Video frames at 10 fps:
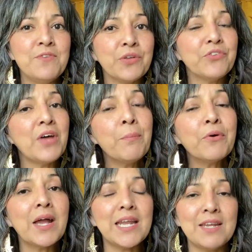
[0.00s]
feel
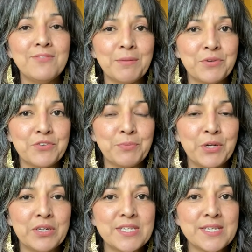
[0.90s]
separated from your
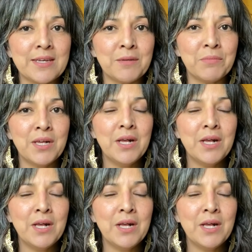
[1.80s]
spirit team.